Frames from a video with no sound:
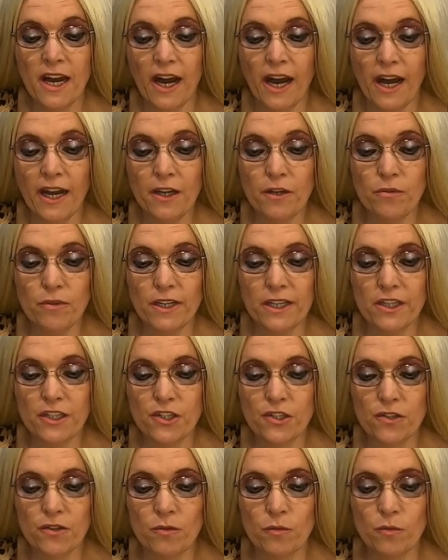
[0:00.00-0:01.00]

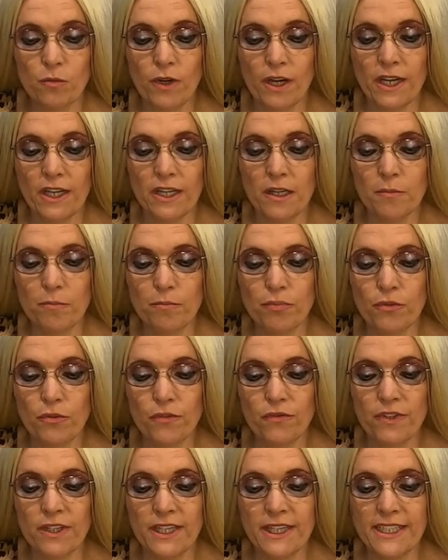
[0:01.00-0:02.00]
hydration while
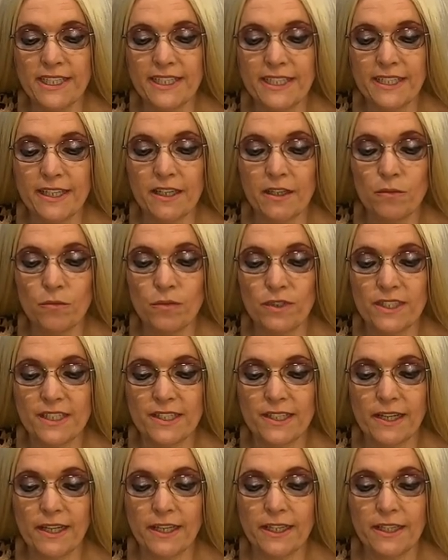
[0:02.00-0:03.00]
improving skin
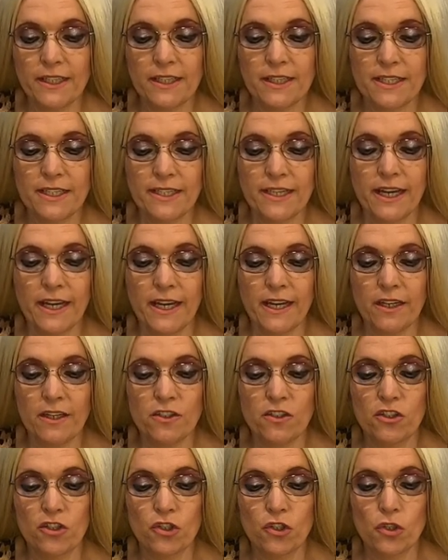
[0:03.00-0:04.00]
resilience
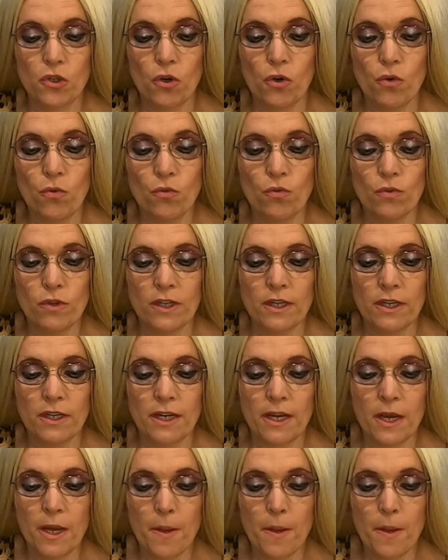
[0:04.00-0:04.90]
and tone.